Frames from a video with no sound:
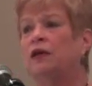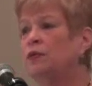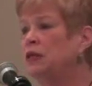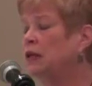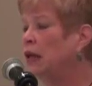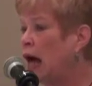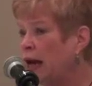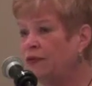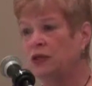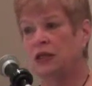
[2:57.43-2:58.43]
There was a
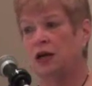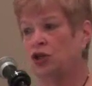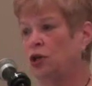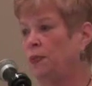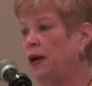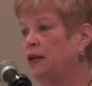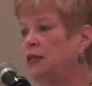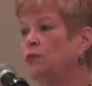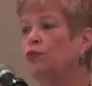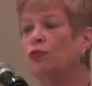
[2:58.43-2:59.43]
lot of discussion about
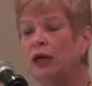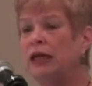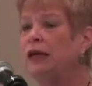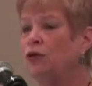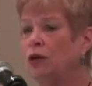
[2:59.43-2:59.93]
it. Some really